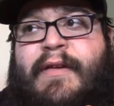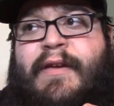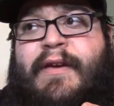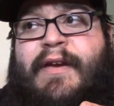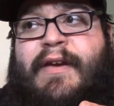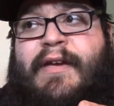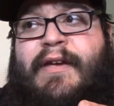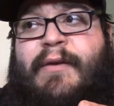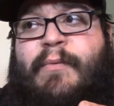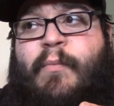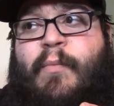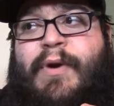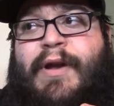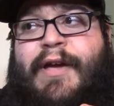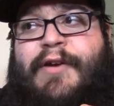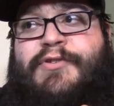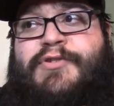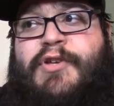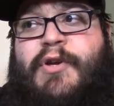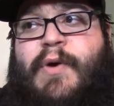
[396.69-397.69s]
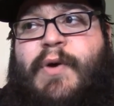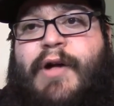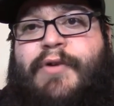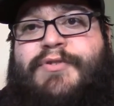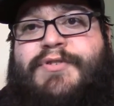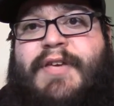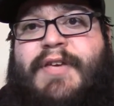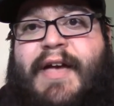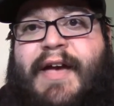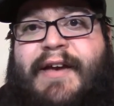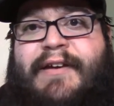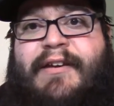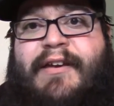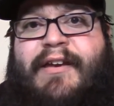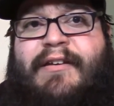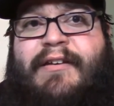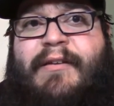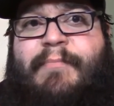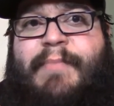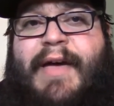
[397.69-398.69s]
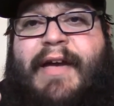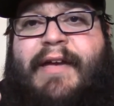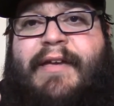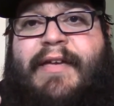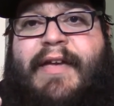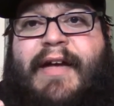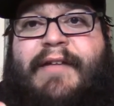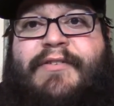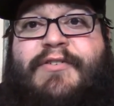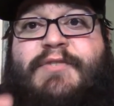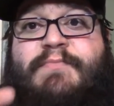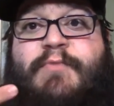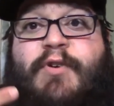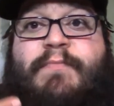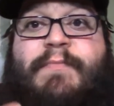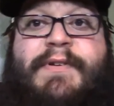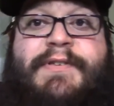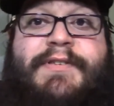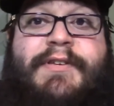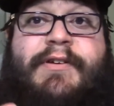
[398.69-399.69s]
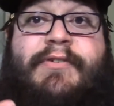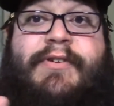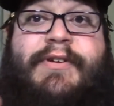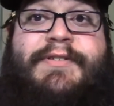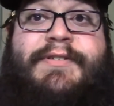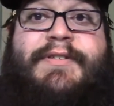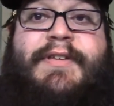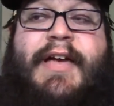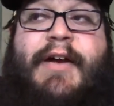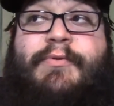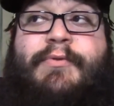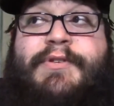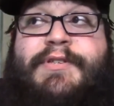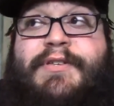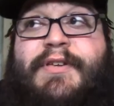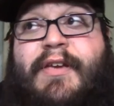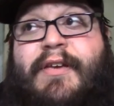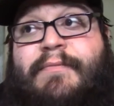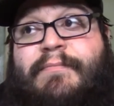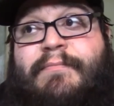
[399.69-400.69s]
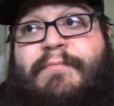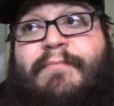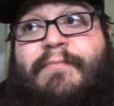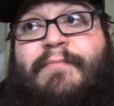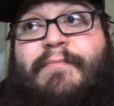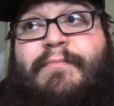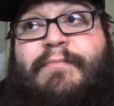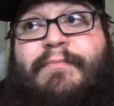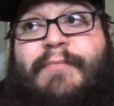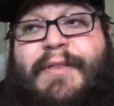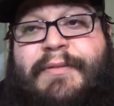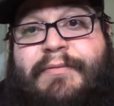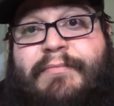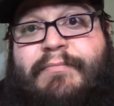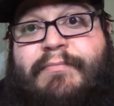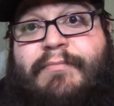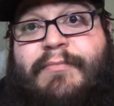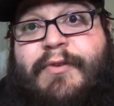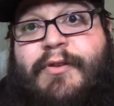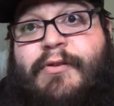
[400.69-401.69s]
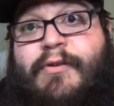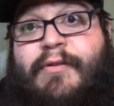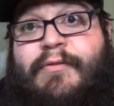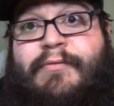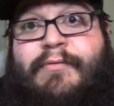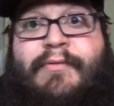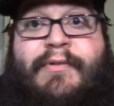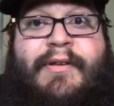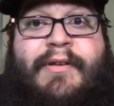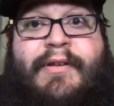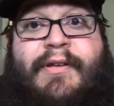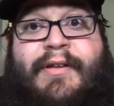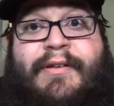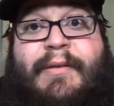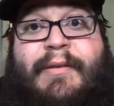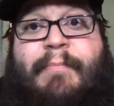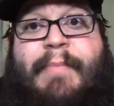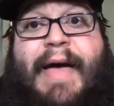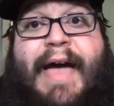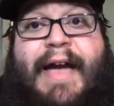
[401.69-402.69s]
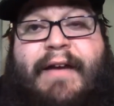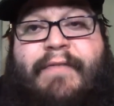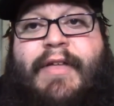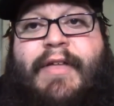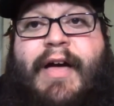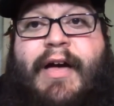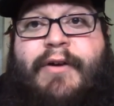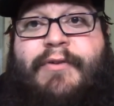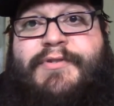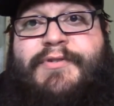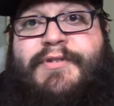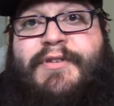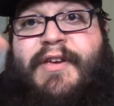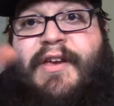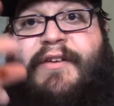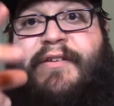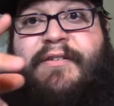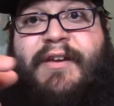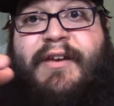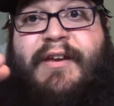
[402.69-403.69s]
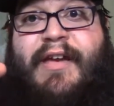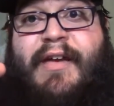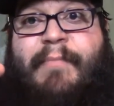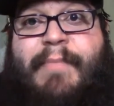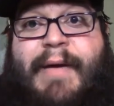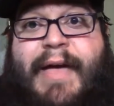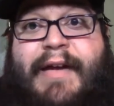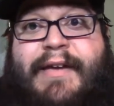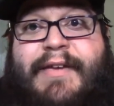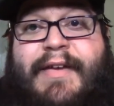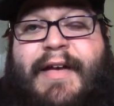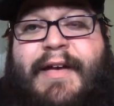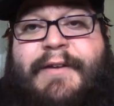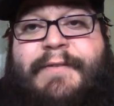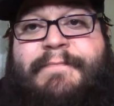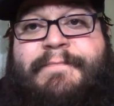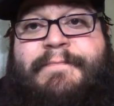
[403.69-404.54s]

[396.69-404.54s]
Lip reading: And when I used to go outside in the backyard to smoke my cigarettes, I would see, you know, the back of the house and the backyard.